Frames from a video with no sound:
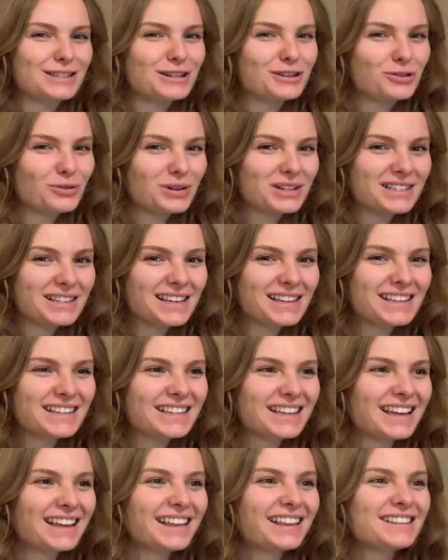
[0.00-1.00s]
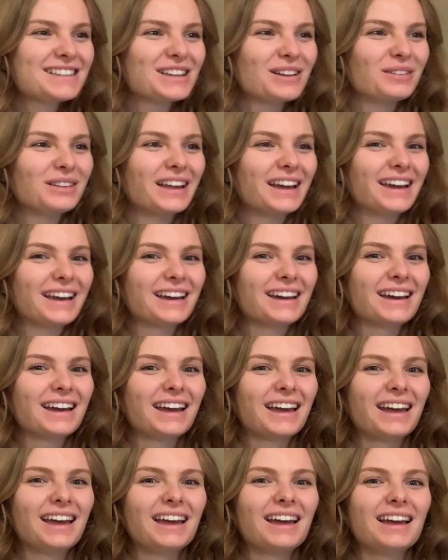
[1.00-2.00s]
noises. So like,
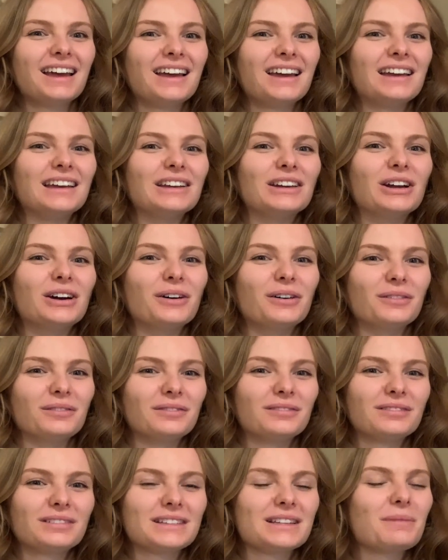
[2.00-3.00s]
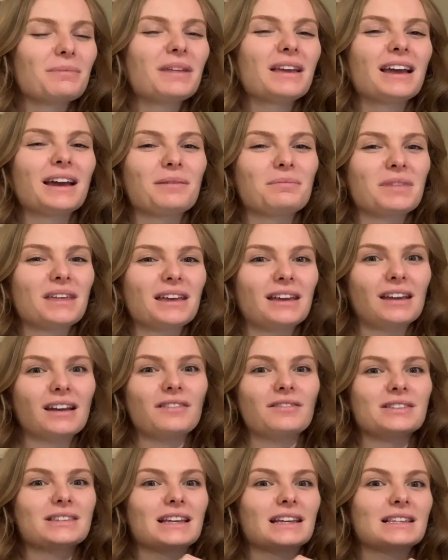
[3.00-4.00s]
you know, something I'm thinking of
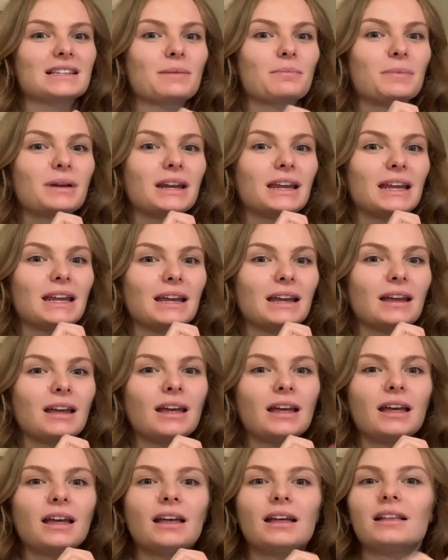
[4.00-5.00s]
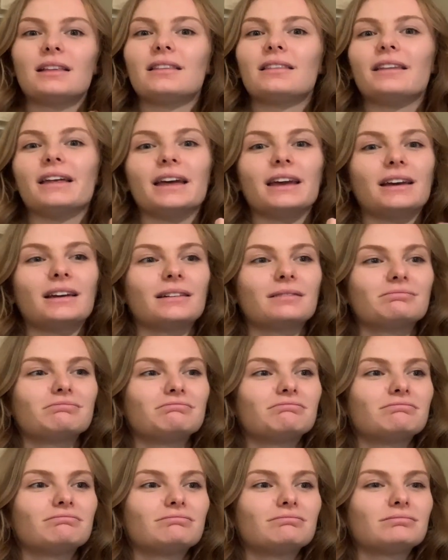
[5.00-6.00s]
is like somebody like
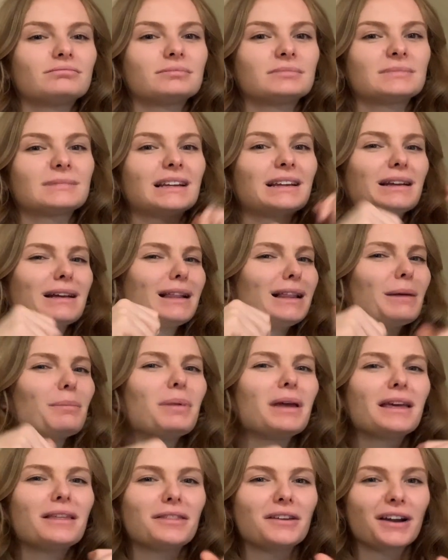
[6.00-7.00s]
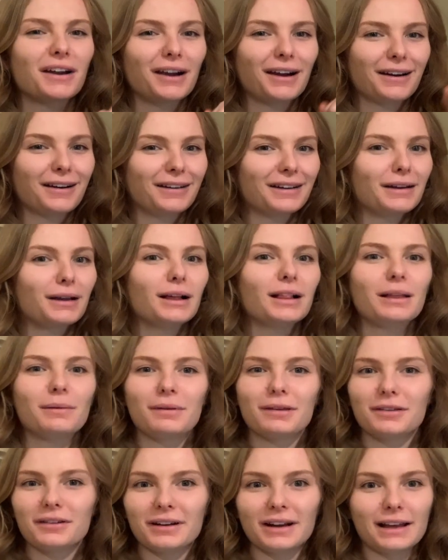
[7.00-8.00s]
clipping their
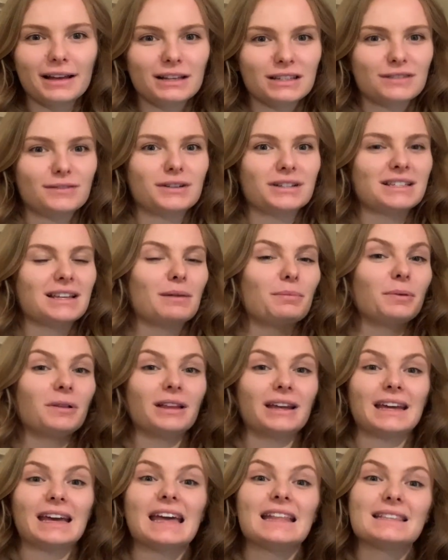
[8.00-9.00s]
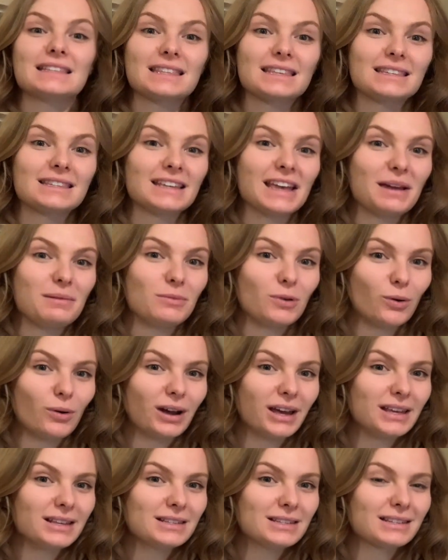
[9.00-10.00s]
nails, for example. Like it's the same
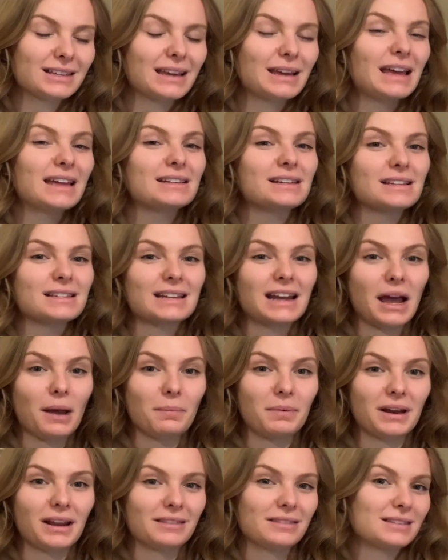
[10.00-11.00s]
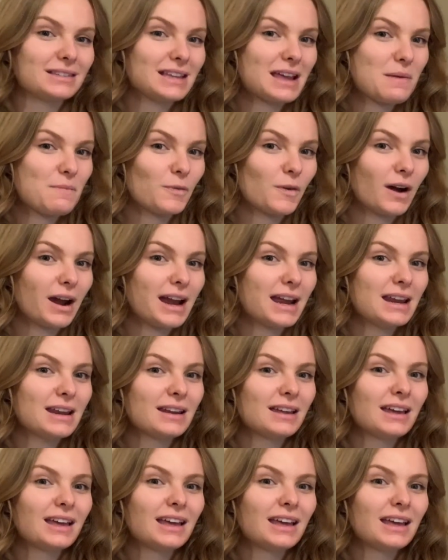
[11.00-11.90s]
noise, it doesn't happen at the same rate,